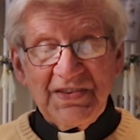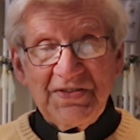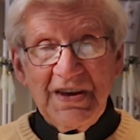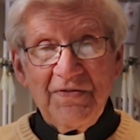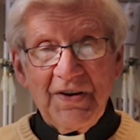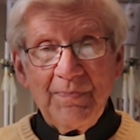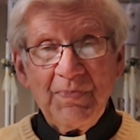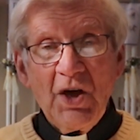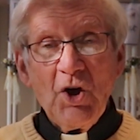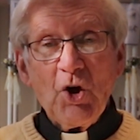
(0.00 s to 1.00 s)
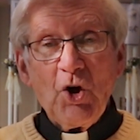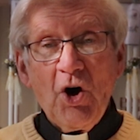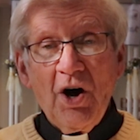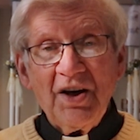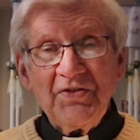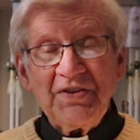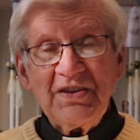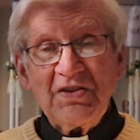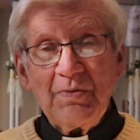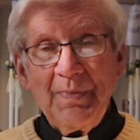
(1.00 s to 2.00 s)
Stephen
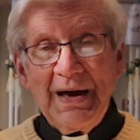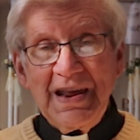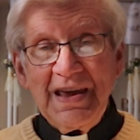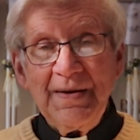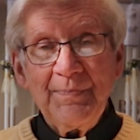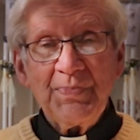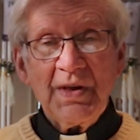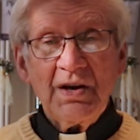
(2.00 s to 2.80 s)
causes many